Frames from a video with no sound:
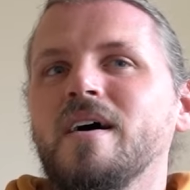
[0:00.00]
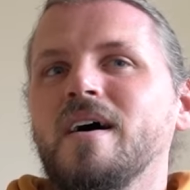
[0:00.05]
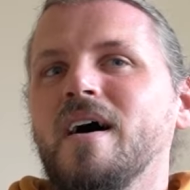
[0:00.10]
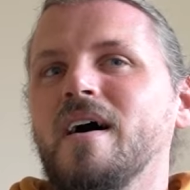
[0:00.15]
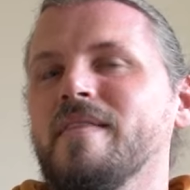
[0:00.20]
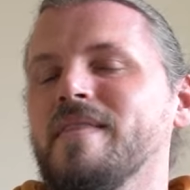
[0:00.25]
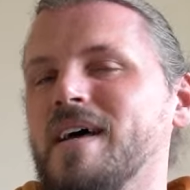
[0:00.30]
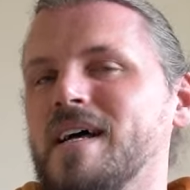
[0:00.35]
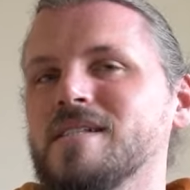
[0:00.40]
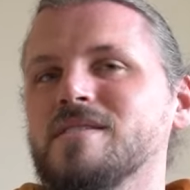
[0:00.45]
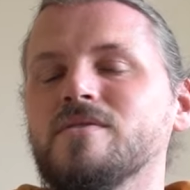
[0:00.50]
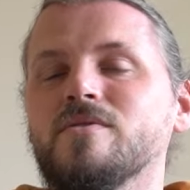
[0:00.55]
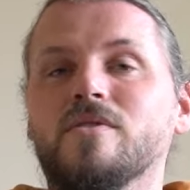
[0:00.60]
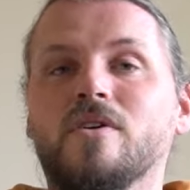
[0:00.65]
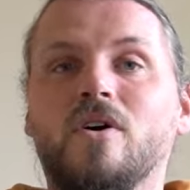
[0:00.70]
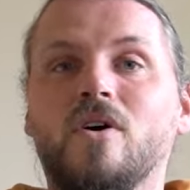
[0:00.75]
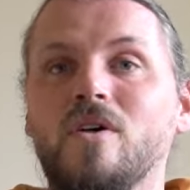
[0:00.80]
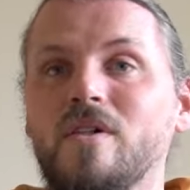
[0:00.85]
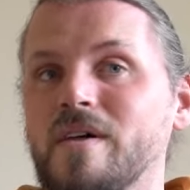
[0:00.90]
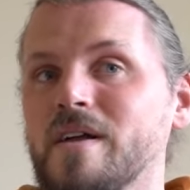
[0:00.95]
and that's on a
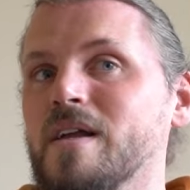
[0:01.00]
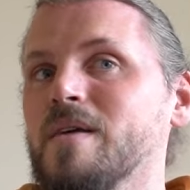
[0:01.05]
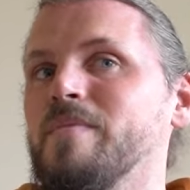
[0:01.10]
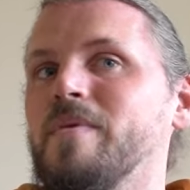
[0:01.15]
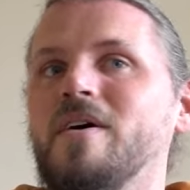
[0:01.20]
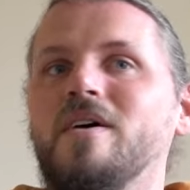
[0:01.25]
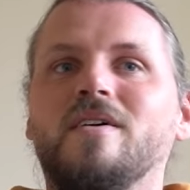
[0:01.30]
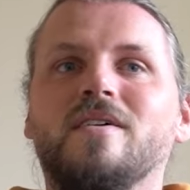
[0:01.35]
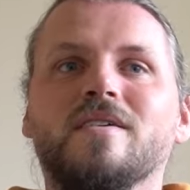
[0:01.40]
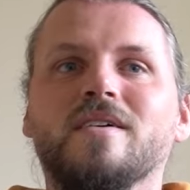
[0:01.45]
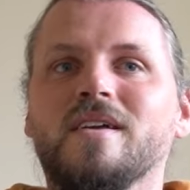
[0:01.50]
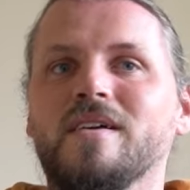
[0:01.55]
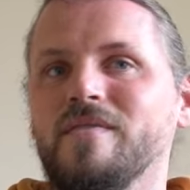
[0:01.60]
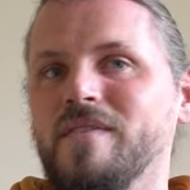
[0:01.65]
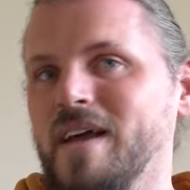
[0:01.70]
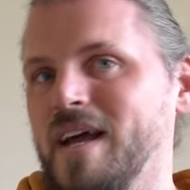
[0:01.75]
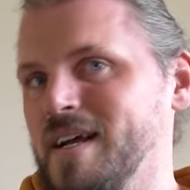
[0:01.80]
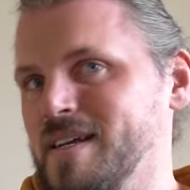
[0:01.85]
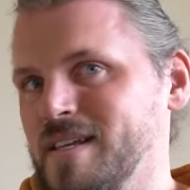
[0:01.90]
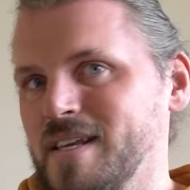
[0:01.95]
holiday park, giving
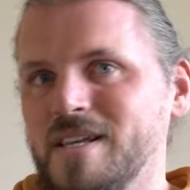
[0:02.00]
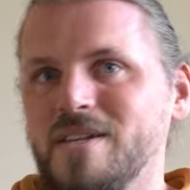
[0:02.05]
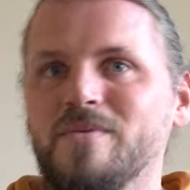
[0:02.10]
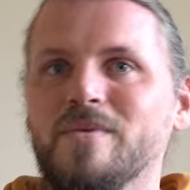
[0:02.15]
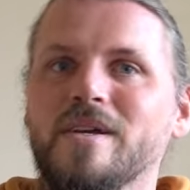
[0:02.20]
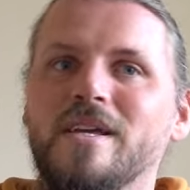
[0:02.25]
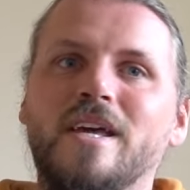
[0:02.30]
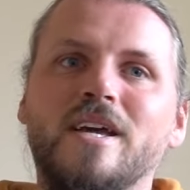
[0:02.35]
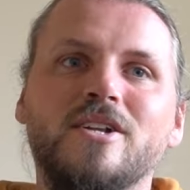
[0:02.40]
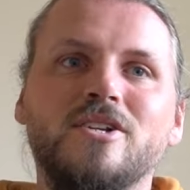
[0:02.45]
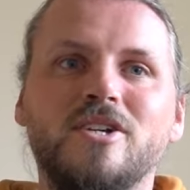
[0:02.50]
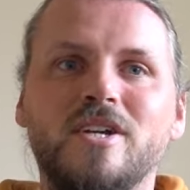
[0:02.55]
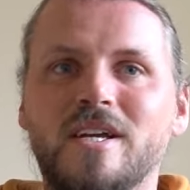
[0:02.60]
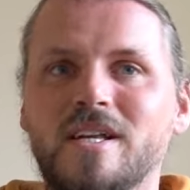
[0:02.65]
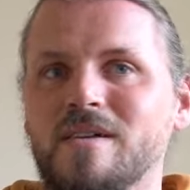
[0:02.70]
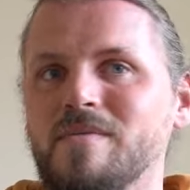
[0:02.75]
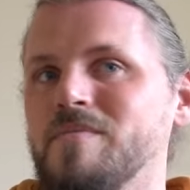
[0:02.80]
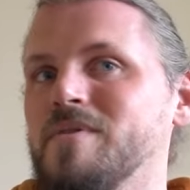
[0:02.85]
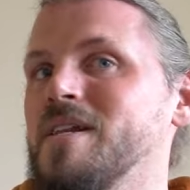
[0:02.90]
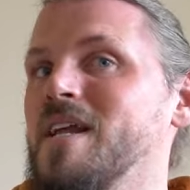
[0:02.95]
access to a
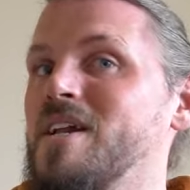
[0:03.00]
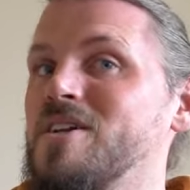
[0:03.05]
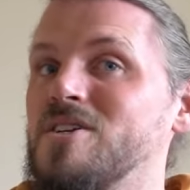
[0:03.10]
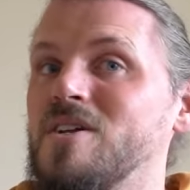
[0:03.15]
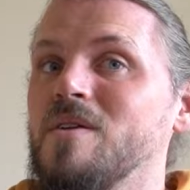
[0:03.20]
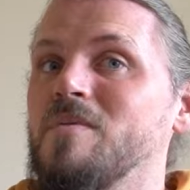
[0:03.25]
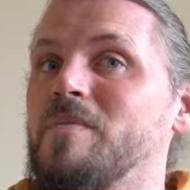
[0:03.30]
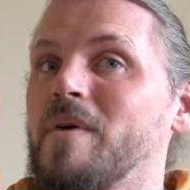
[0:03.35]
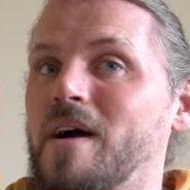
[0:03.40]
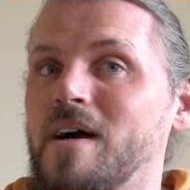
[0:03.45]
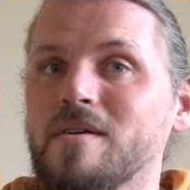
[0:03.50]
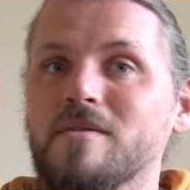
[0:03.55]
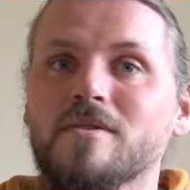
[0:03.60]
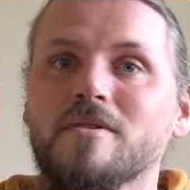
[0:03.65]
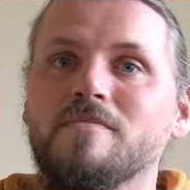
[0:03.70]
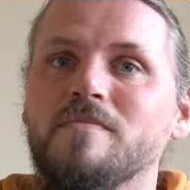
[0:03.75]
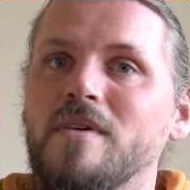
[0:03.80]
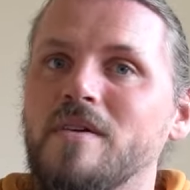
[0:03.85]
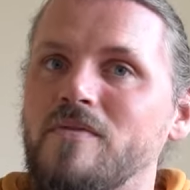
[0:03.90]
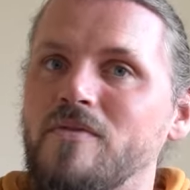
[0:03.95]
kitchen and potentially power
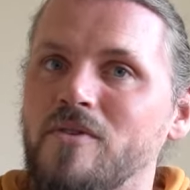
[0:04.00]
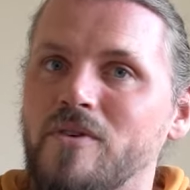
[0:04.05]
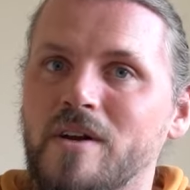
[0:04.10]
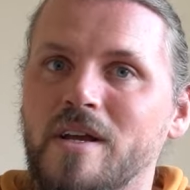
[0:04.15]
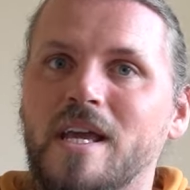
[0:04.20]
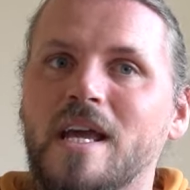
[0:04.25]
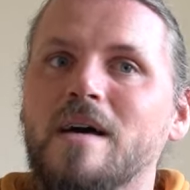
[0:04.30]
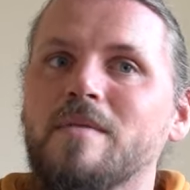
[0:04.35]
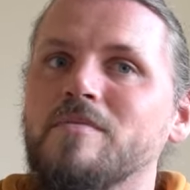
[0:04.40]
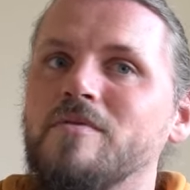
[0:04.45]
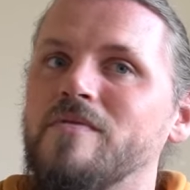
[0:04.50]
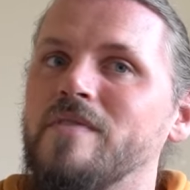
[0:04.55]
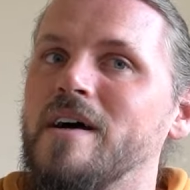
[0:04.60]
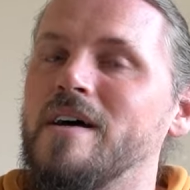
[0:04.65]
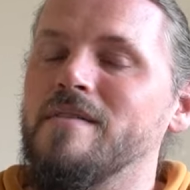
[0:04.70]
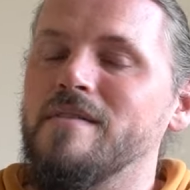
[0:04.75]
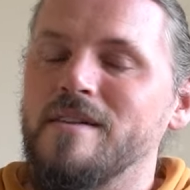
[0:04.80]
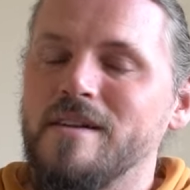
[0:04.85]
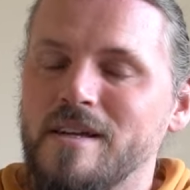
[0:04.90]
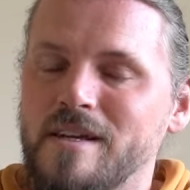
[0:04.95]
if you're in a camper
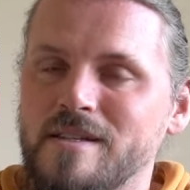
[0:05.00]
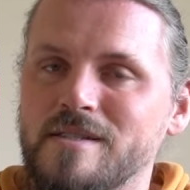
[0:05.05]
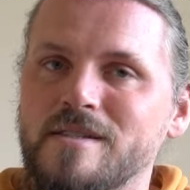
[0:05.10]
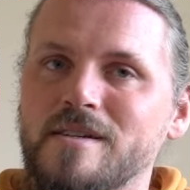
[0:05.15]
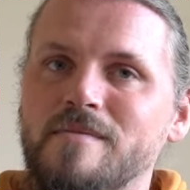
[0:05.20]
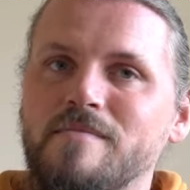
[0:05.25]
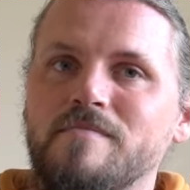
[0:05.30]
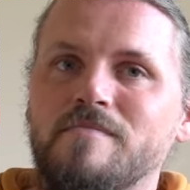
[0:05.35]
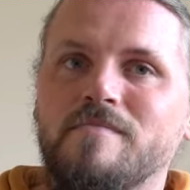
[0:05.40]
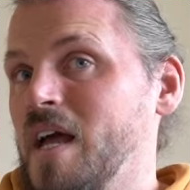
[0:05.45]
van that needs it.